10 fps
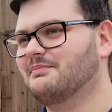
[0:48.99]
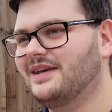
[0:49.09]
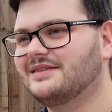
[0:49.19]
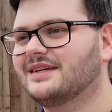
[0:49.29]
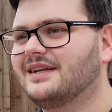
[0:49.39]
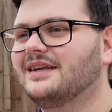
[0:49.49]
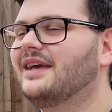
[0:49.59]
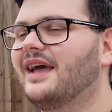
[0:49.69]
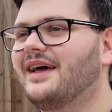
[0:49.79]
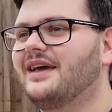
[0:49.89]

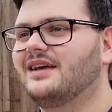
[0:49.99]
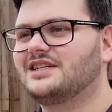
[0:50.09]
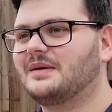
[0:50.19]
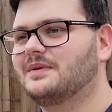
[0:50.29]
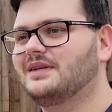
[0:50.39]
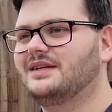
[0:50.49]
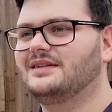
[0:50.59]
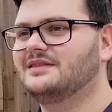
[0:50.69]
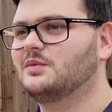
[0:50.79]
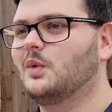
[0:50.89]
basically a
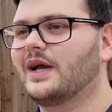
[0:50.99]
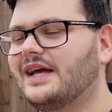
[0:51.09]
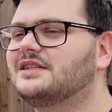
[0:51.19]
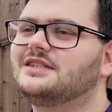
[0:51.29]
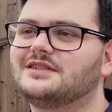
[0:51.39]
Japanese wagashi,